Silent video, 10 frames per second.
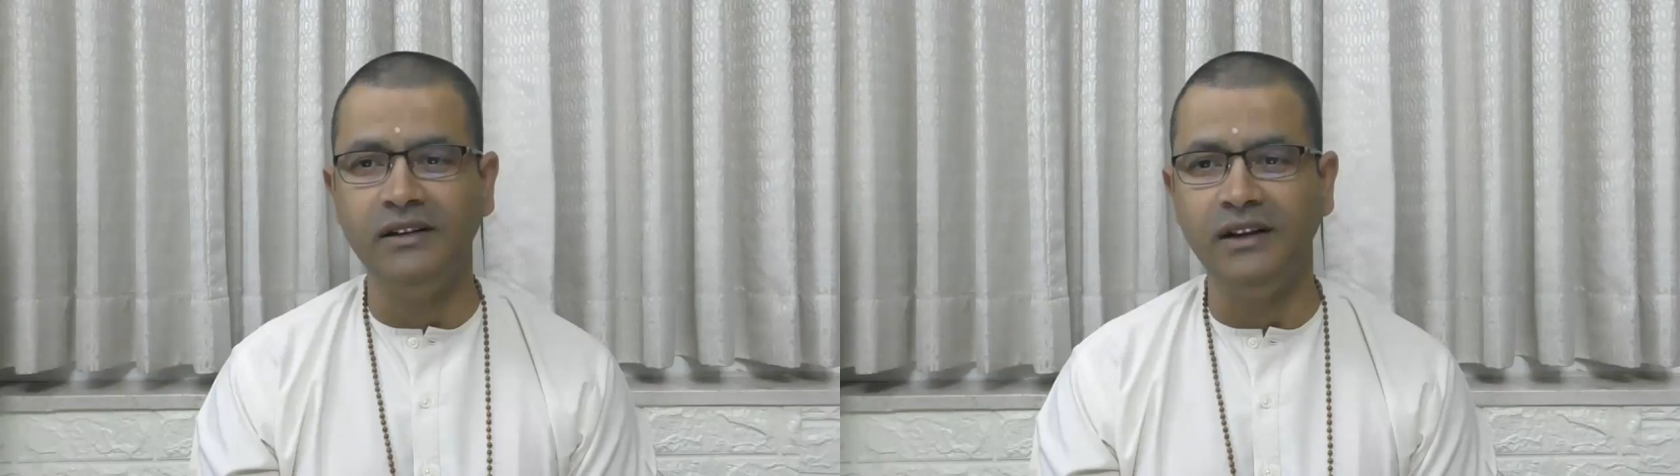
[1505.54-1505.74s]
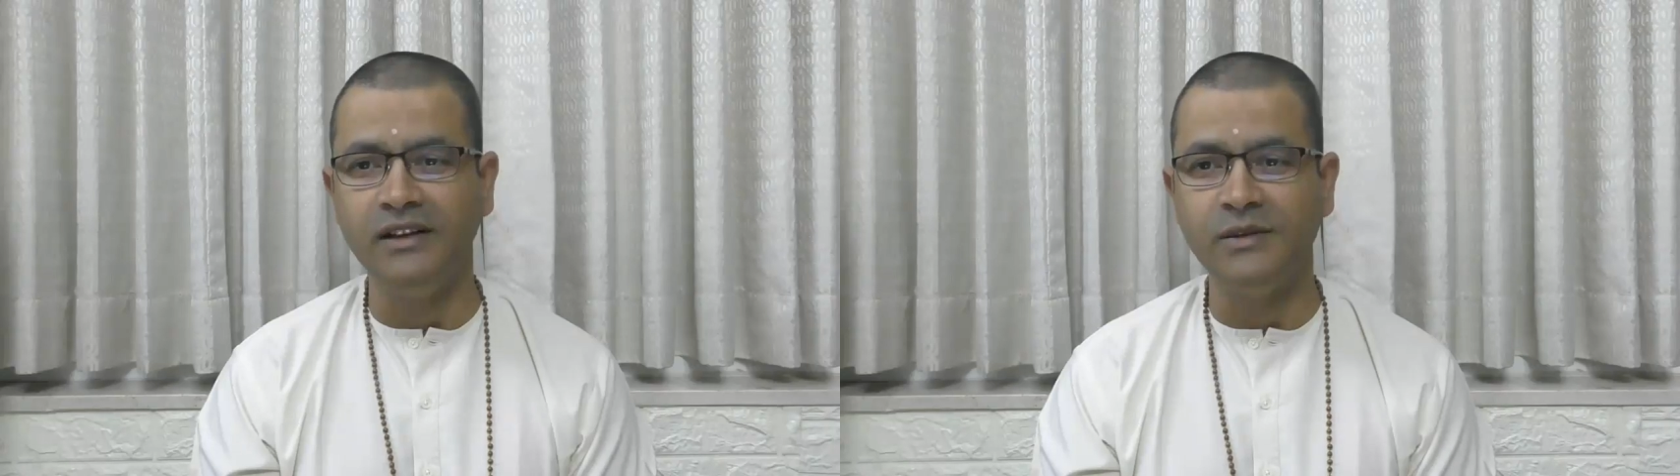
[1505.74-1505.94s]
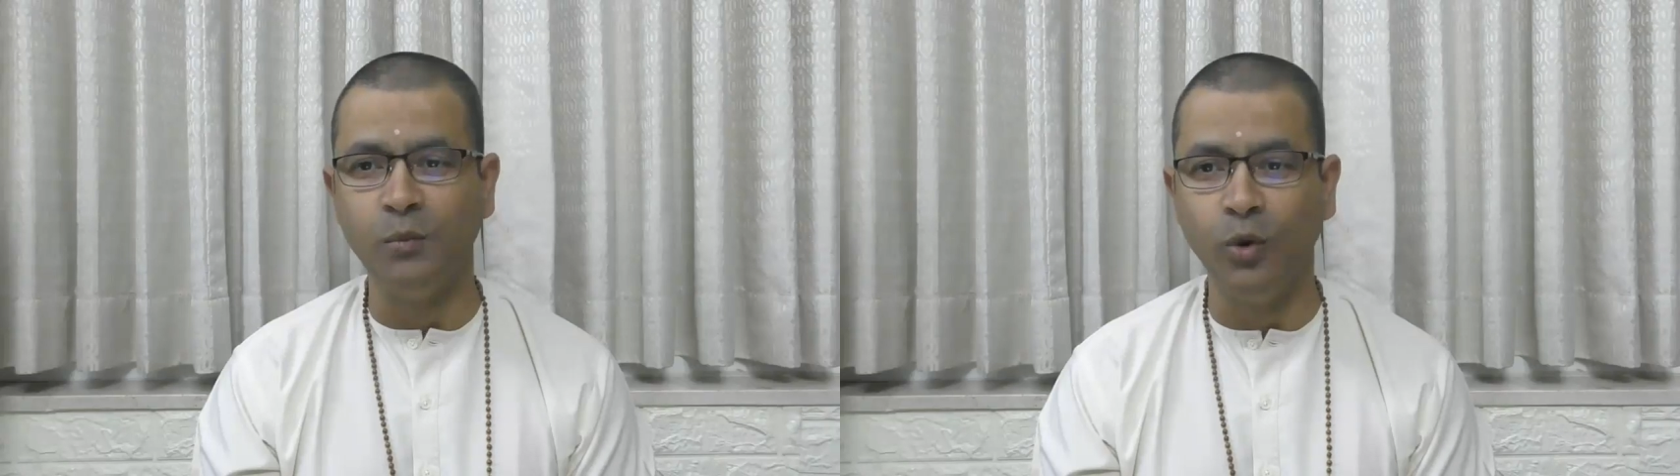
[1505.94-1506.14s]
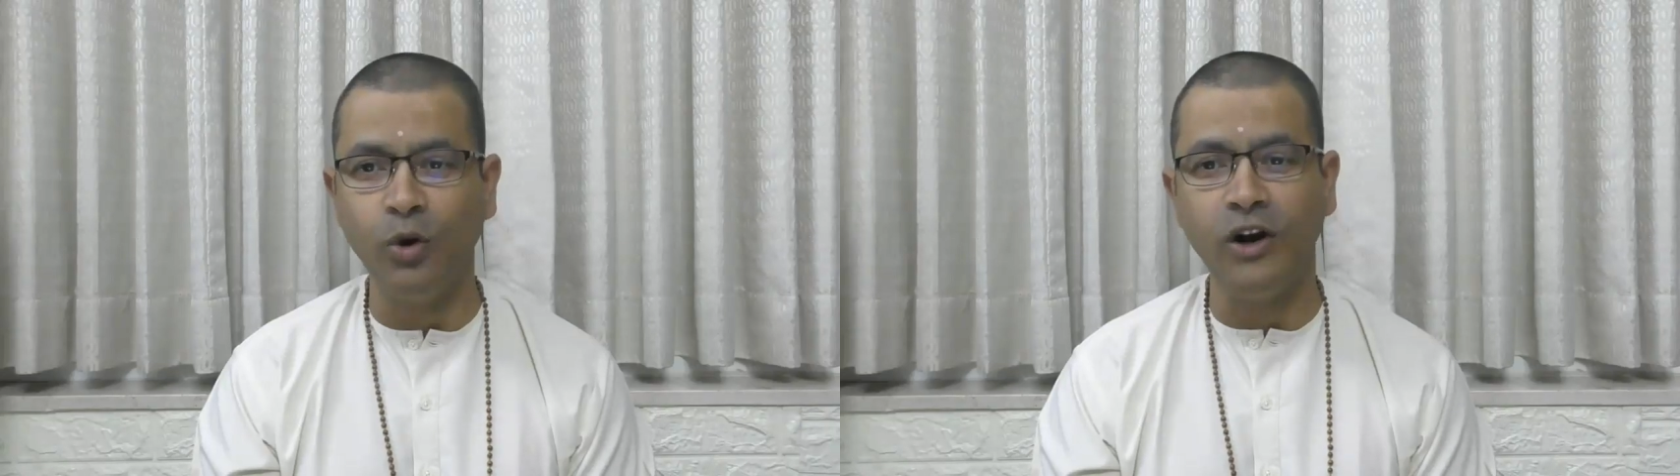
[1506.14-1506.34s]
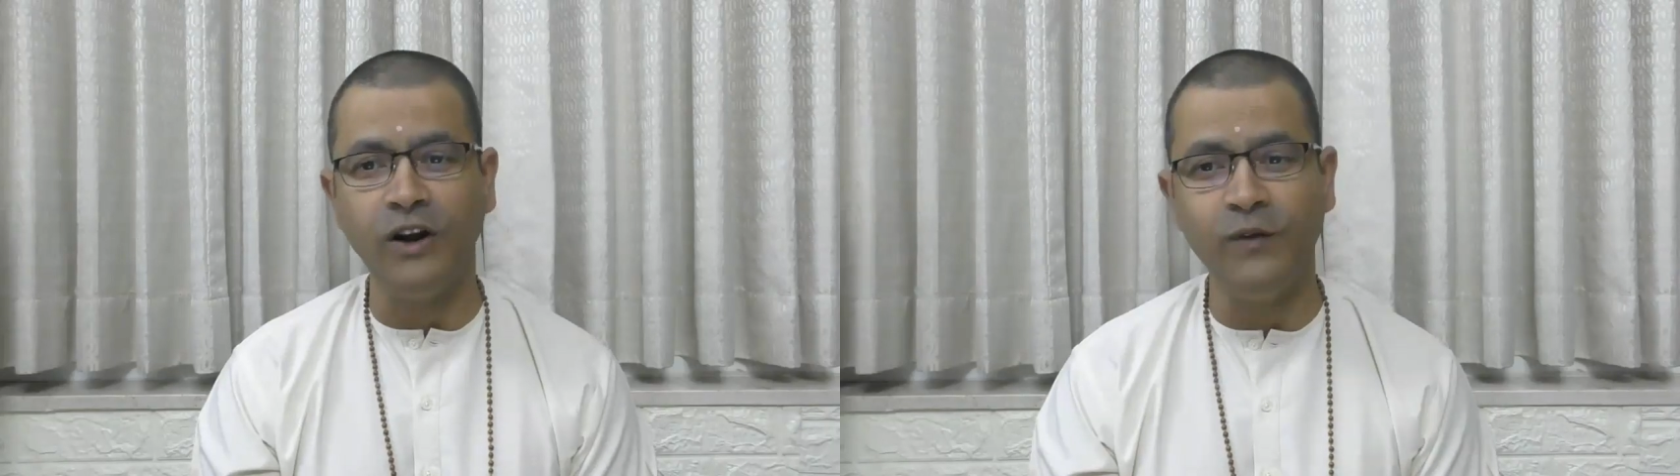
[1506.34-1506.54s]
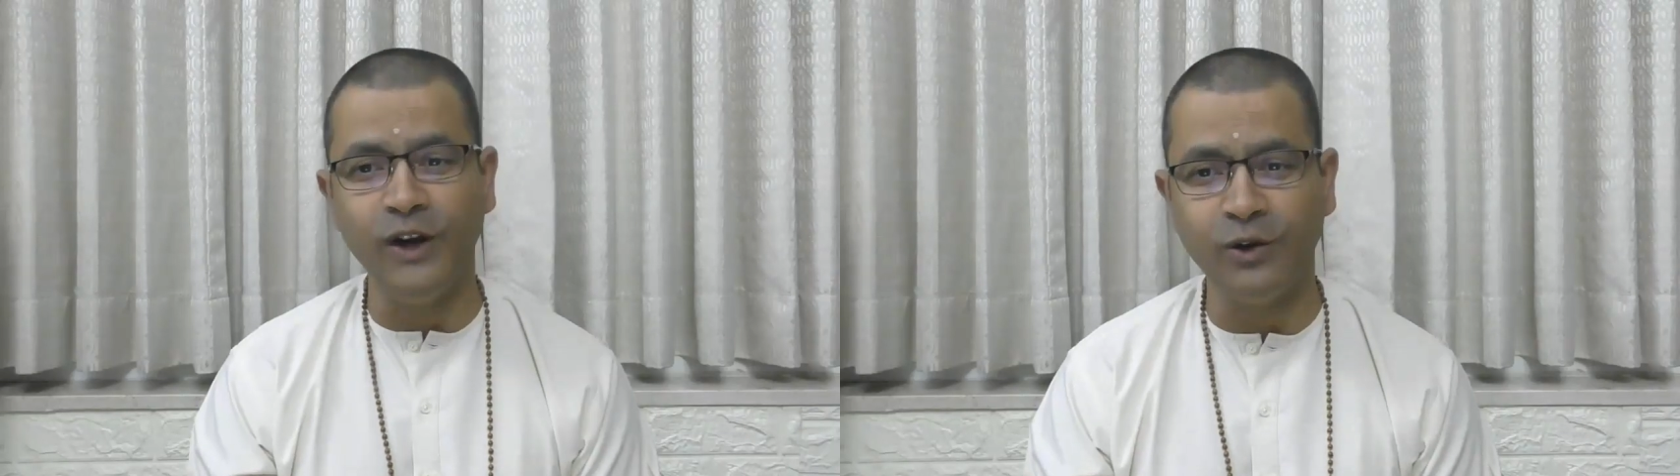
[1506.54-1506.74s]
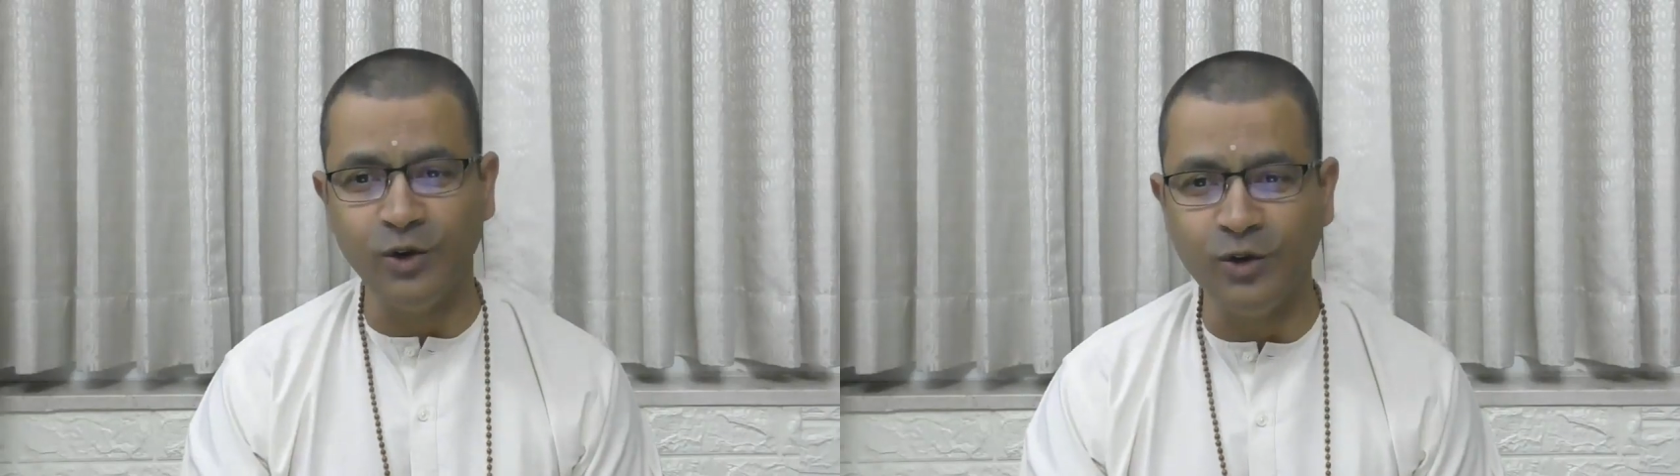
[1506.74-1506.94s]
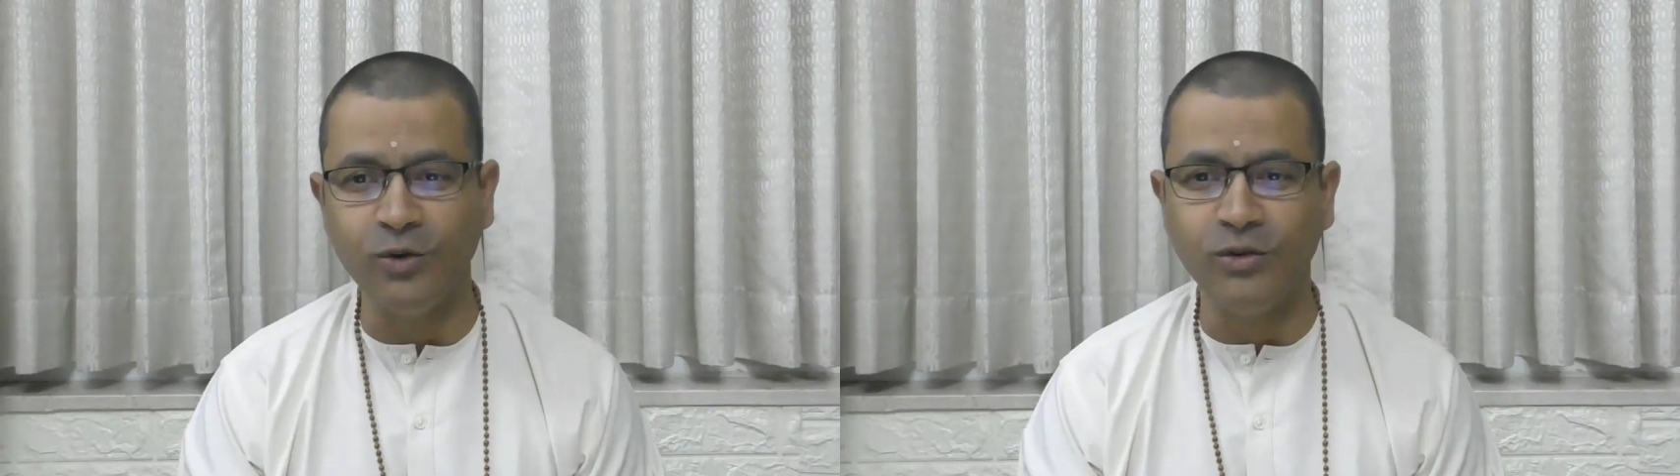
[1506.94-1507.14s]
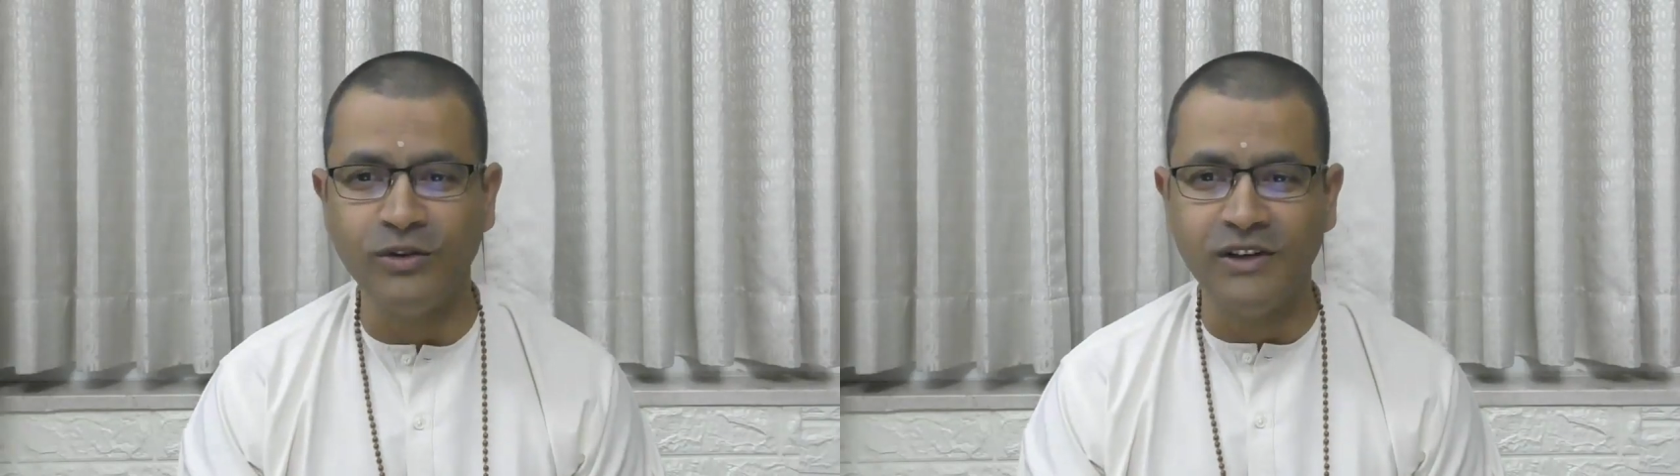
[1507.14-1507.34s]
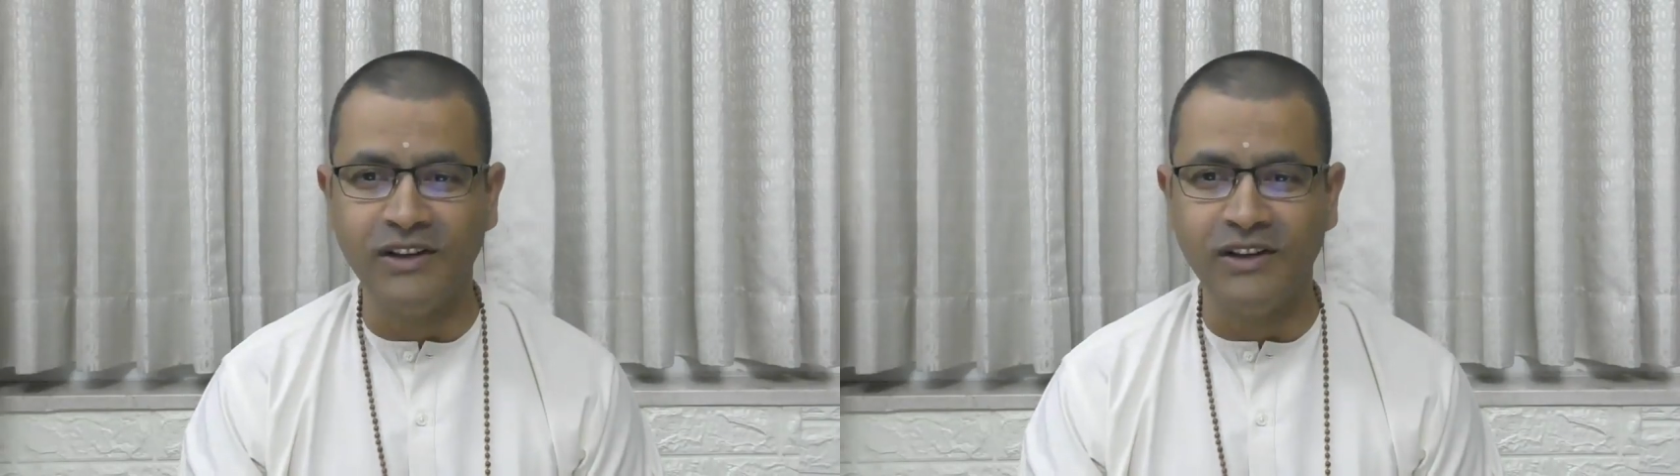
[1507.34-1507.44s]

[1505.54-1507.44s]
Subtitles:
is more loving to you